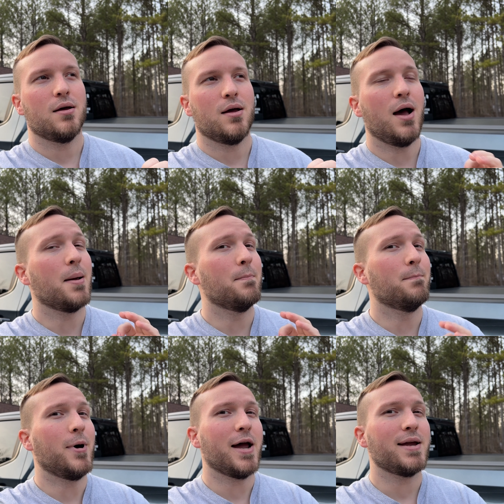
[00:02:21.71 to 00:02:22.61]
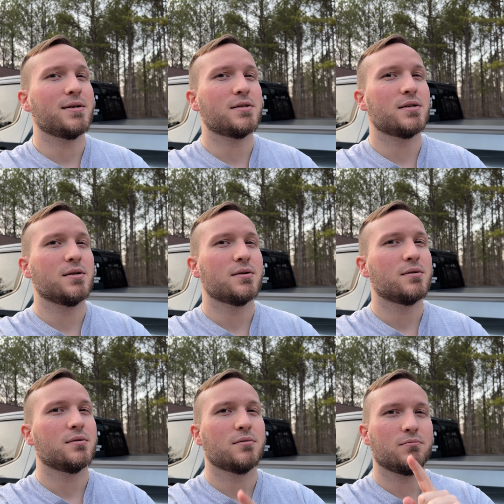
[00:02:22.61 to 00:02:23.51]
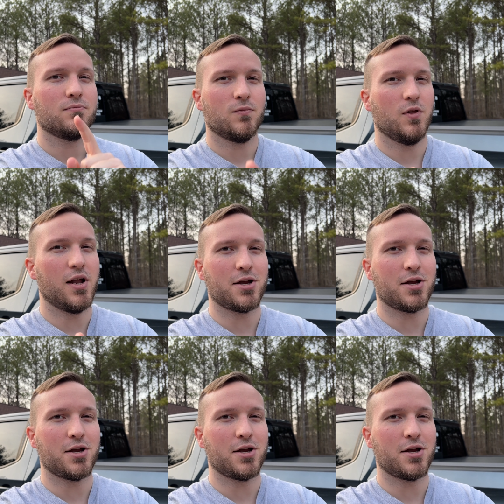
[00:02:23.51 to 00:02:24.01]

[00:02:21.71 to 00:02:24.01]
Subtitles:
I might let